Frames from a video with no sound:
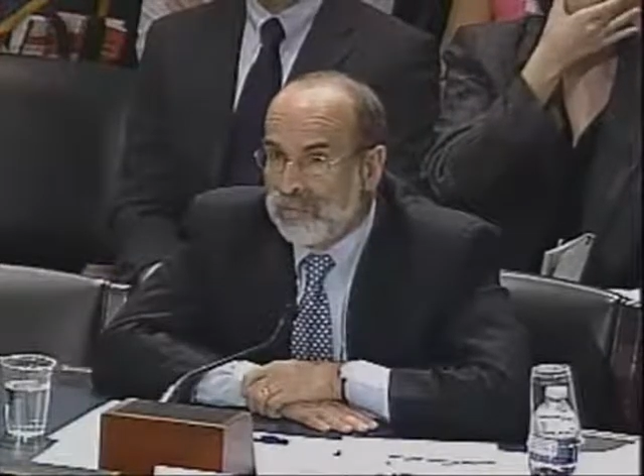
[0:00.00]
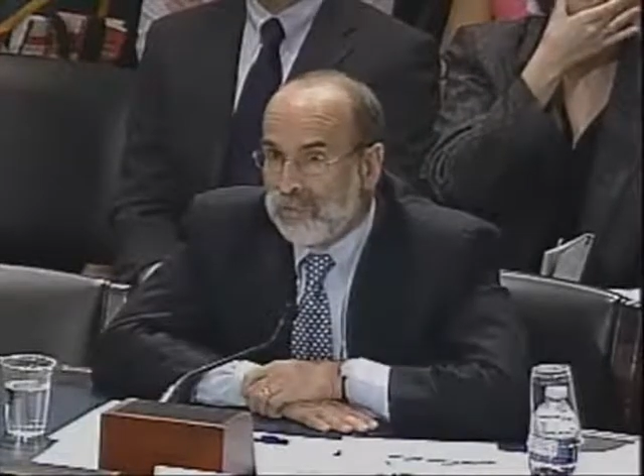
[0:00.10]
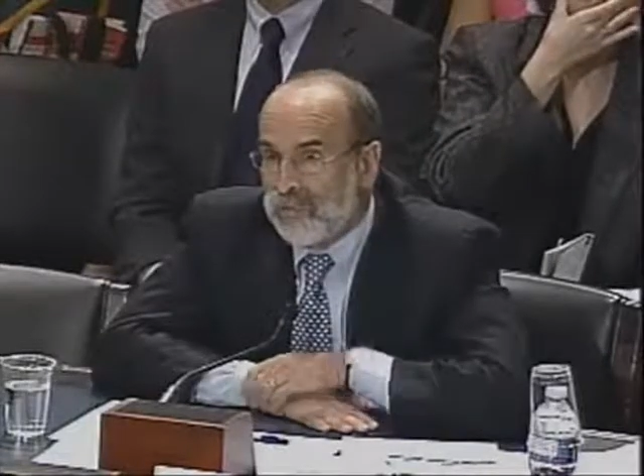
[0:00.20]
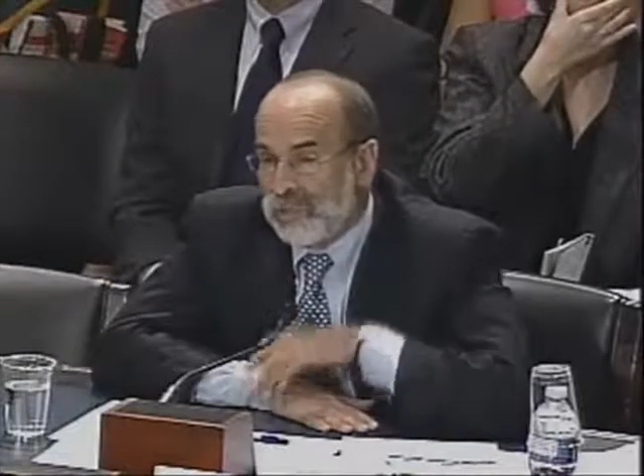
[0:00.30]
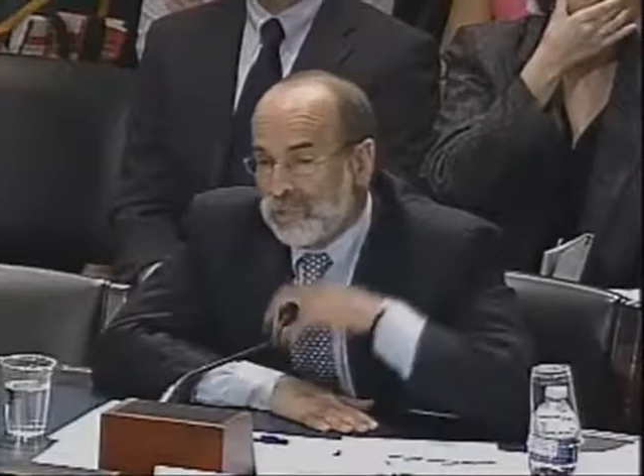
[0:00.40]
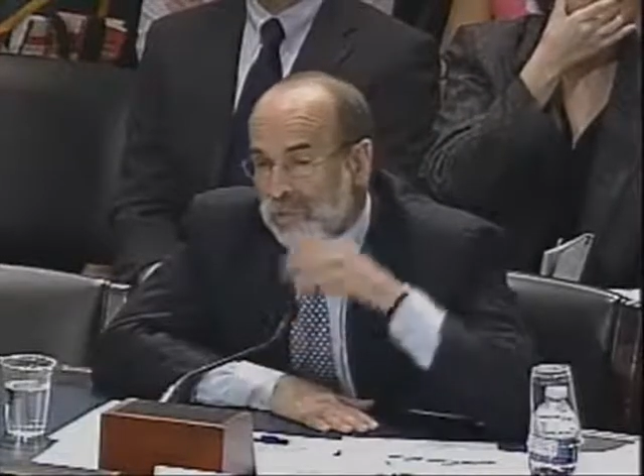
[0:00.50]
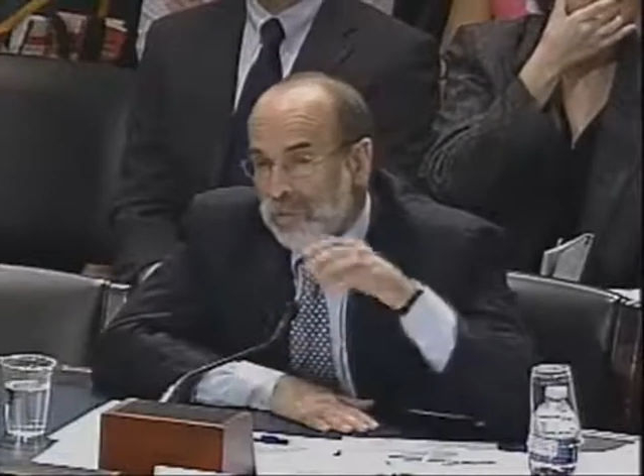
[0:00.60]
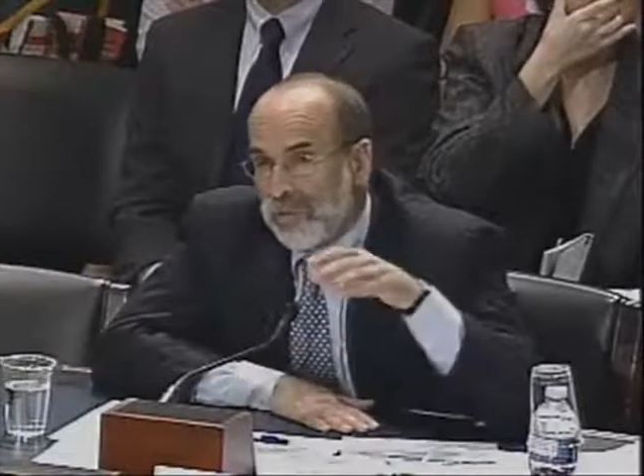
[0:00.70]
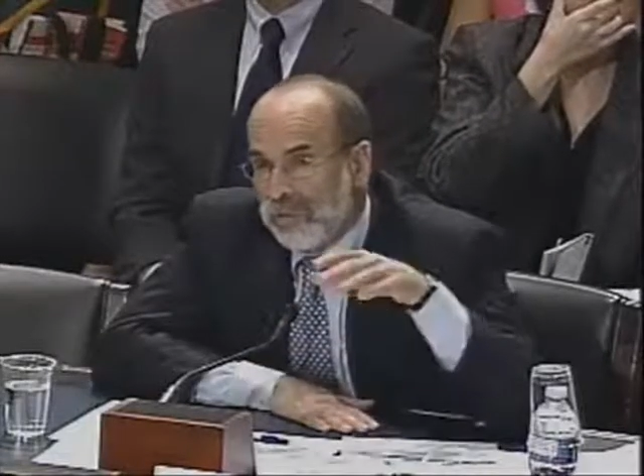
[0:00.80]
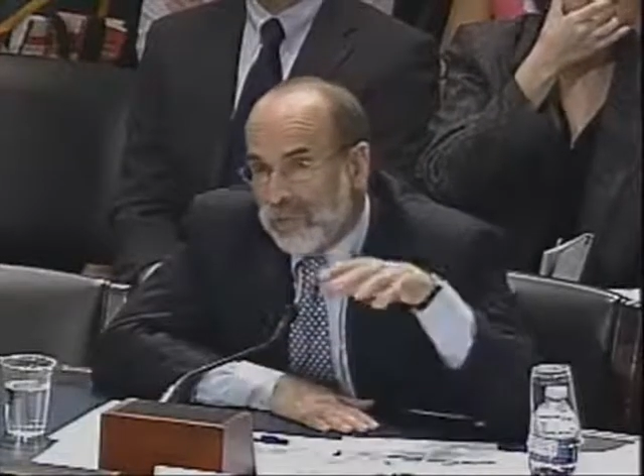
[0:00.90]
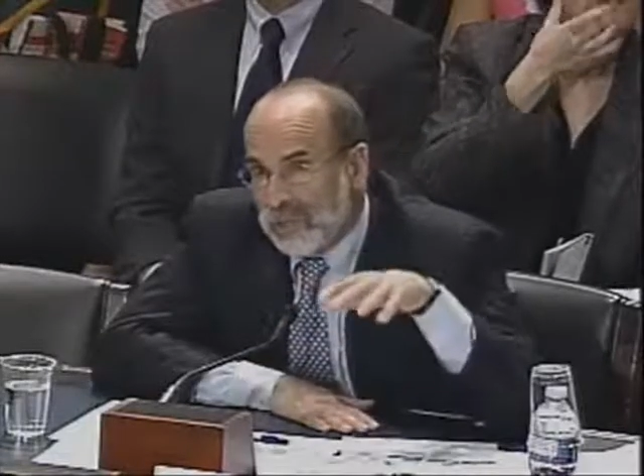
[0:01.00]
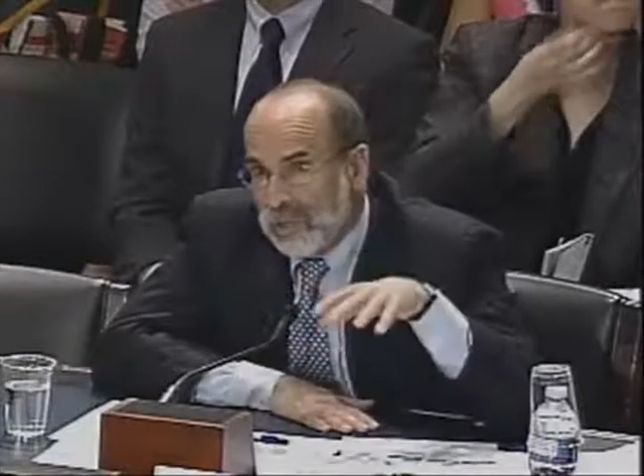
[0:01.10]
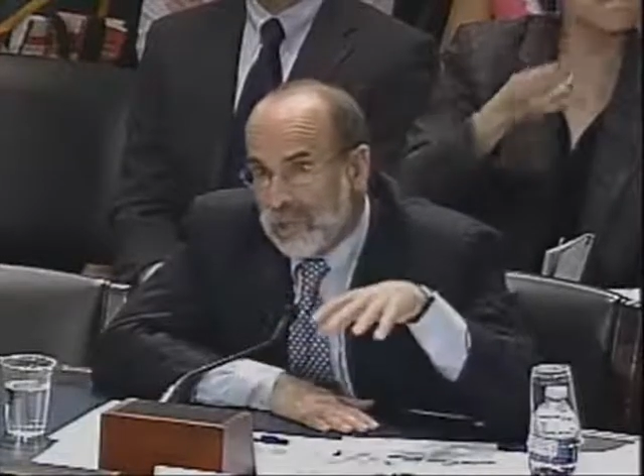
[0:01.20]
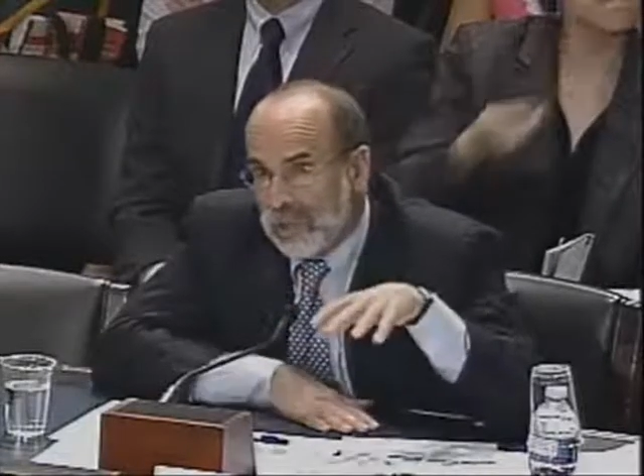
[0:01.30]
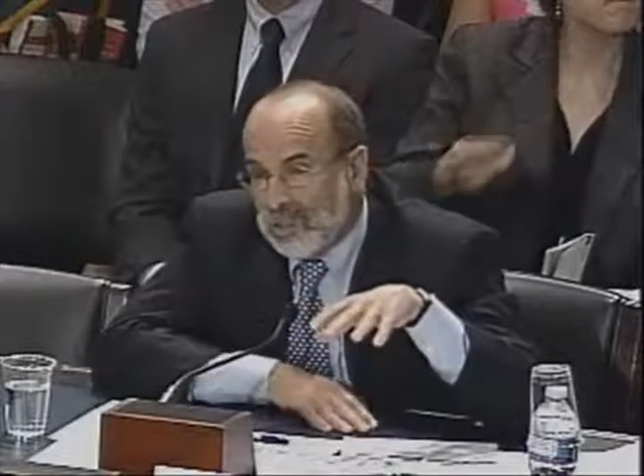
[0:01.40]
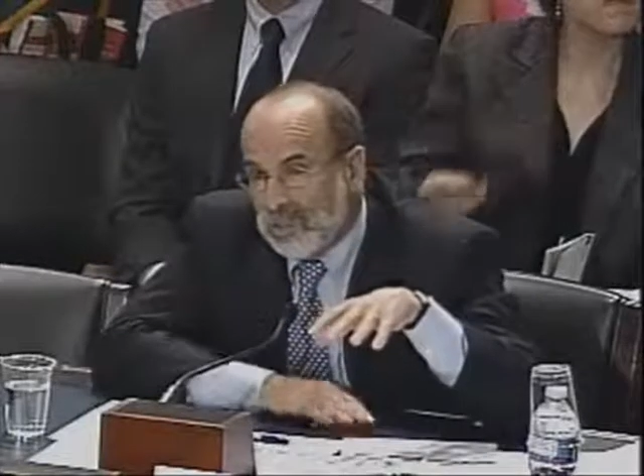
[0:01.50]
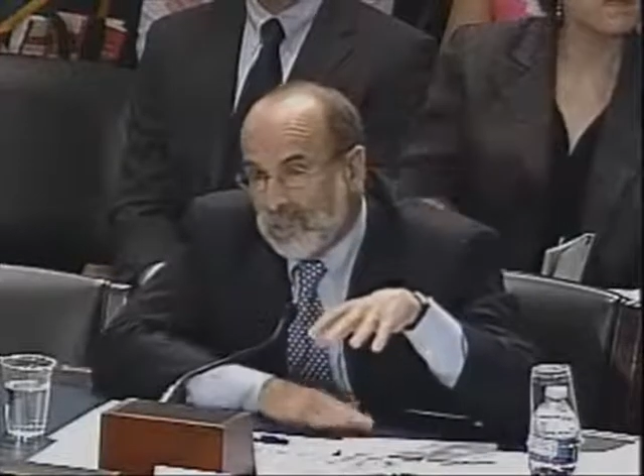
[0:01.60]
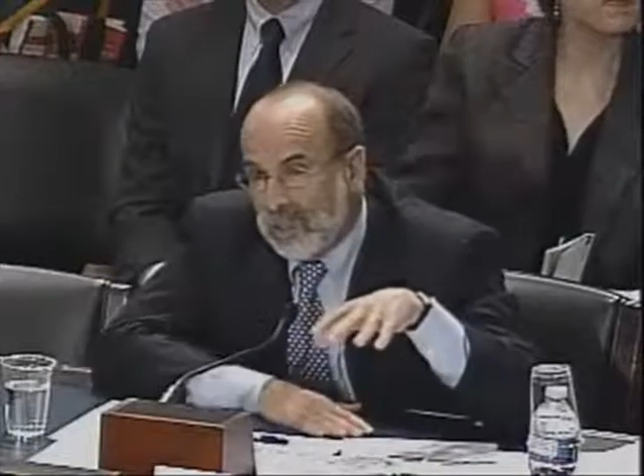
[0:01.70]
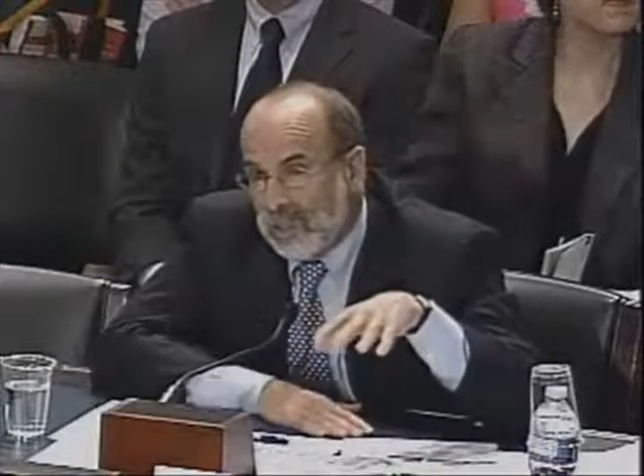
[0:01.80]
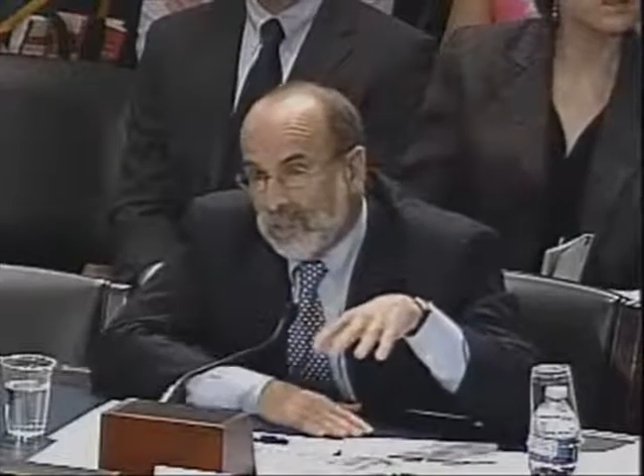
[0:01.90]
If we start an investigation or
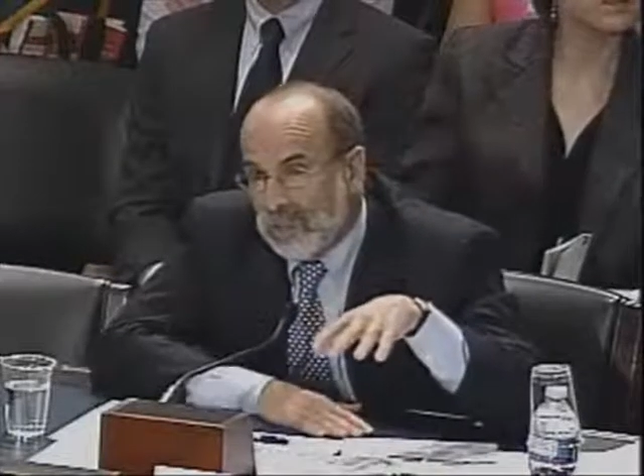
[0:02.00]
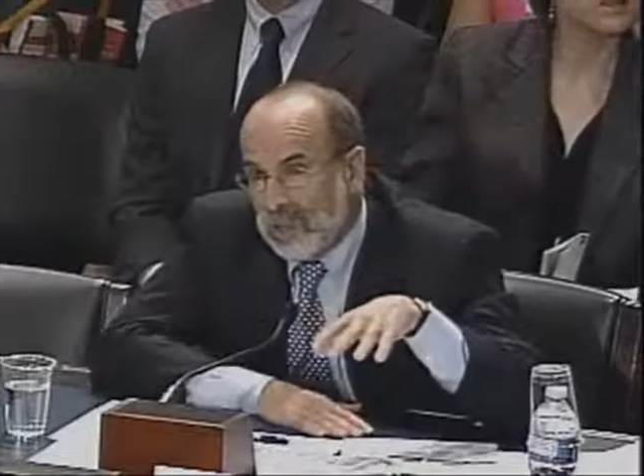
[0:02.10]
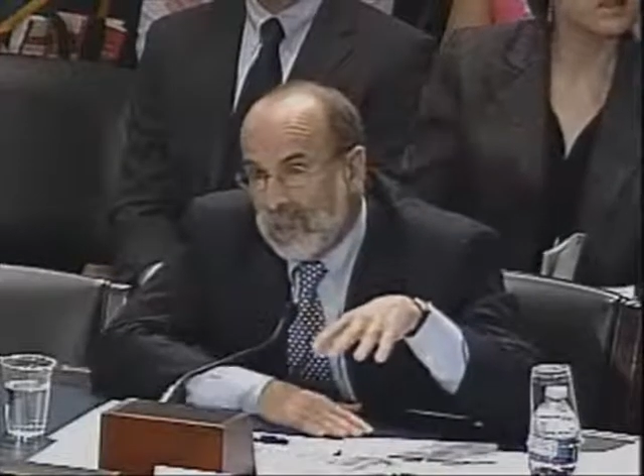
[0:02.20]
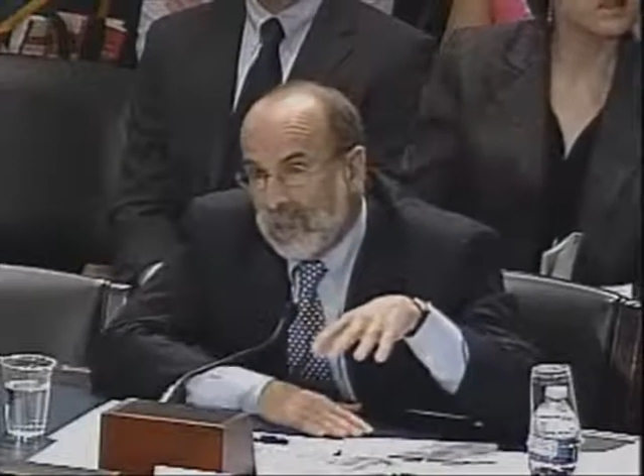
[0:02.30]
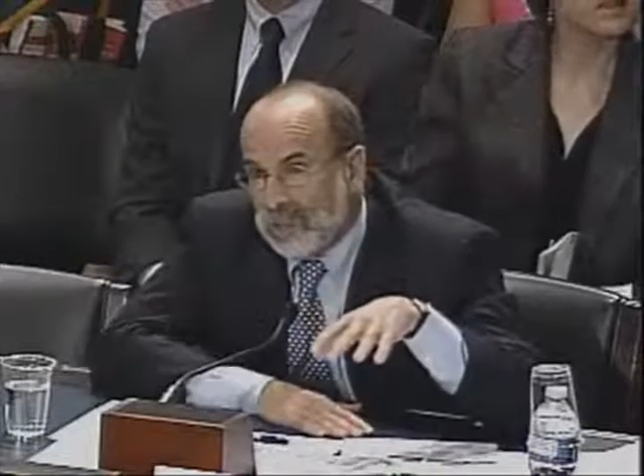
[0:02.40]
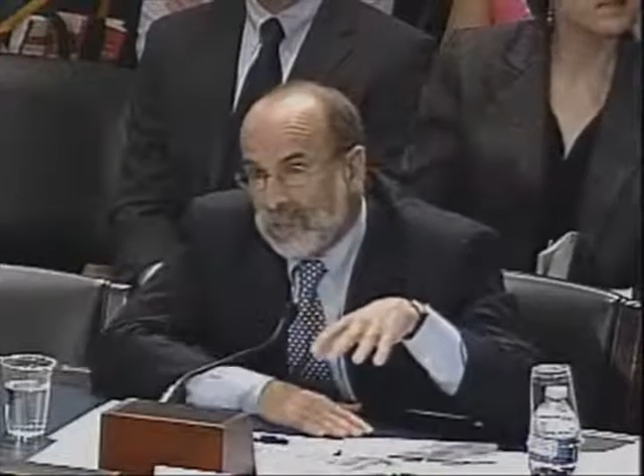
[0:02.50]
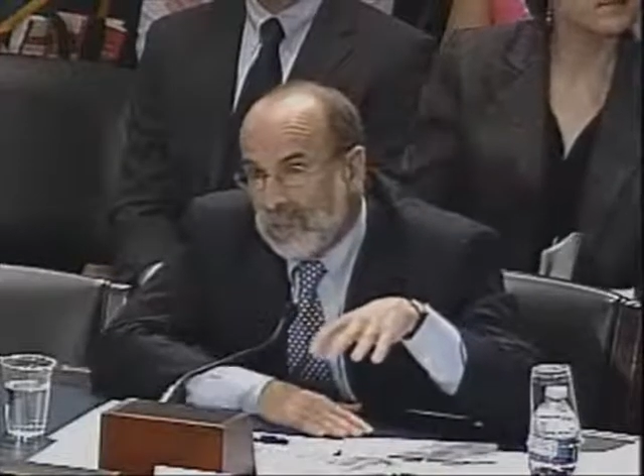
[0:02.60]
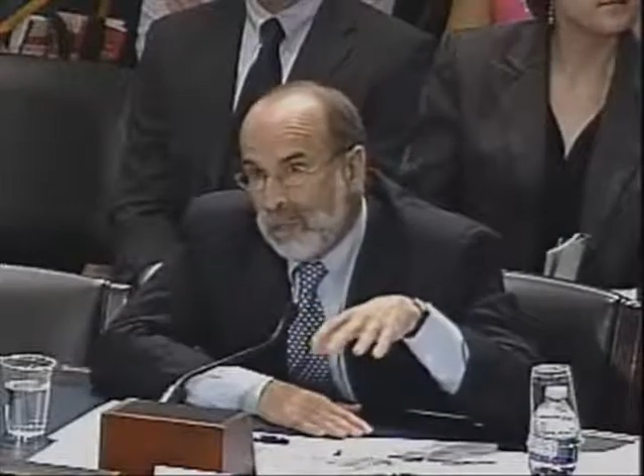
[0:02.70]
regulatory action